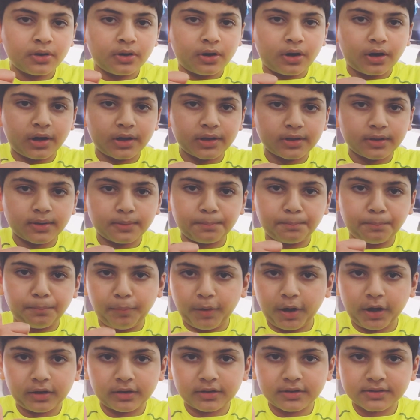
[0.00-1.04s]
on the
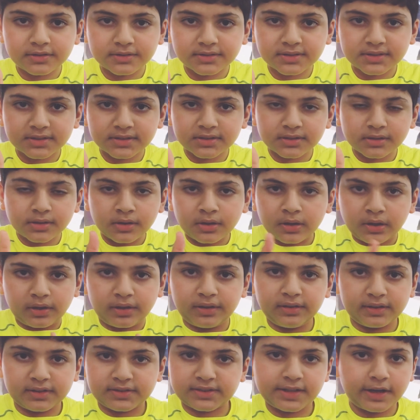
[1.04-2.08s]
buttons
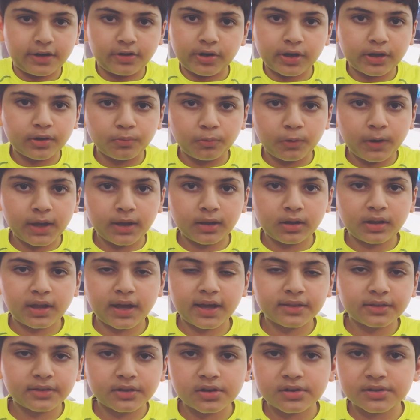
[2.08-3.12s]
and the steering wheel,
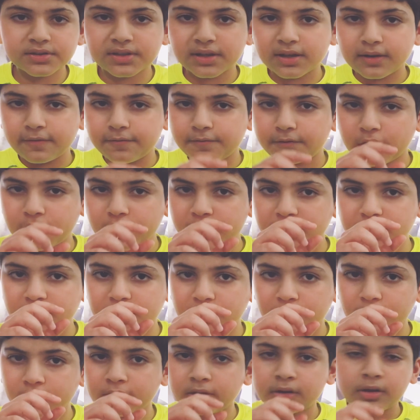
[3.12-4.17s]
and there's very
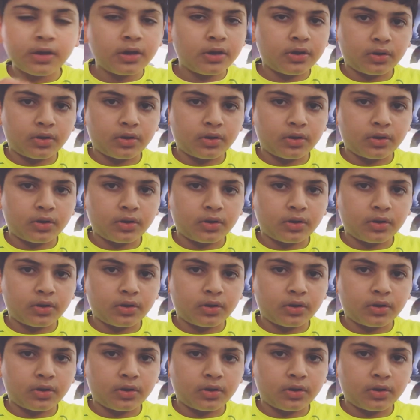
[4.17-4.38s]
little